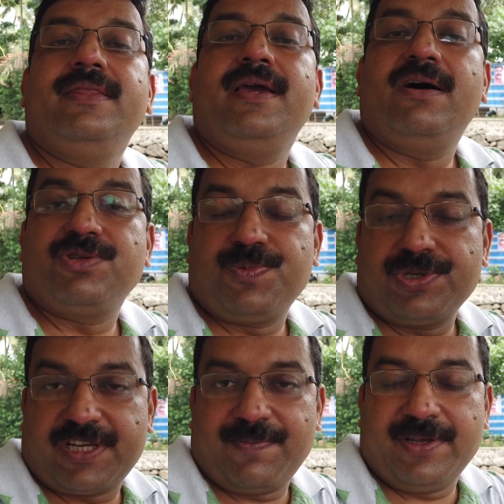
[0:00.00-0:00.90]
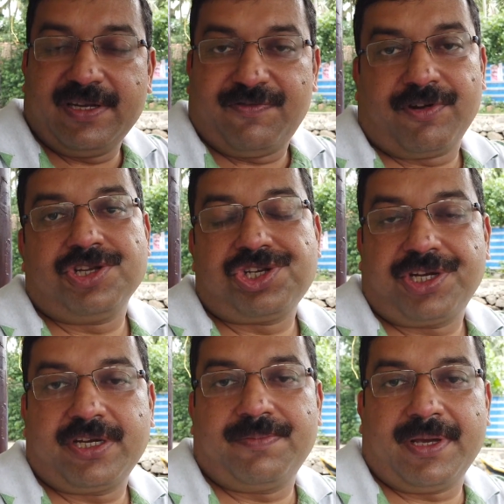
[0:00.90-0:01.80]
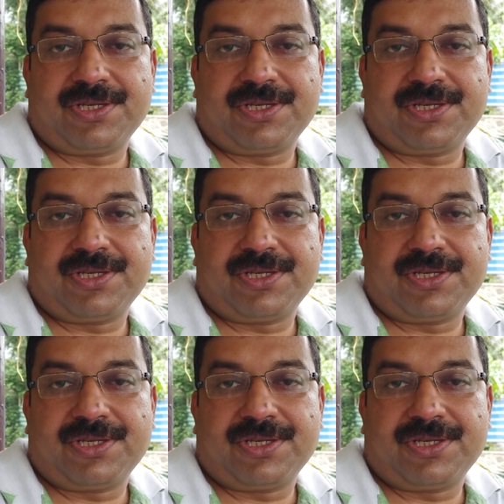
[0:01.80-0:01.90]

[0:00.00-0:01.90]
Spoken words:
The houseboats have been differentiated